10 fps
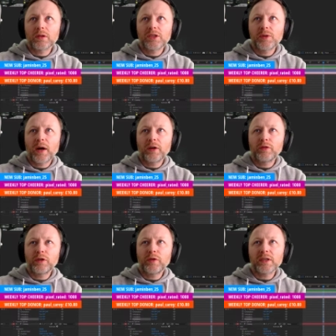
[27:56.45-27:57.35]
See, with
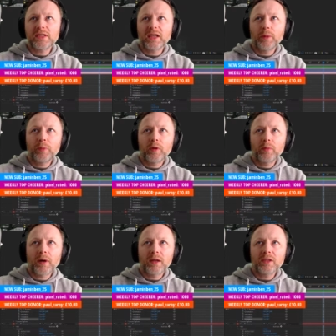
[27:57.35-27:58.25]
After Effects, can I
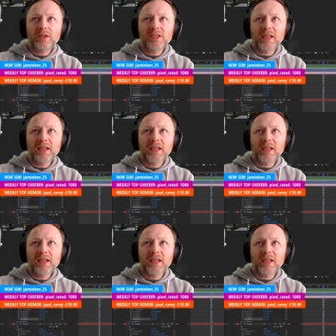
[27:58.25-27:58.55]
put markers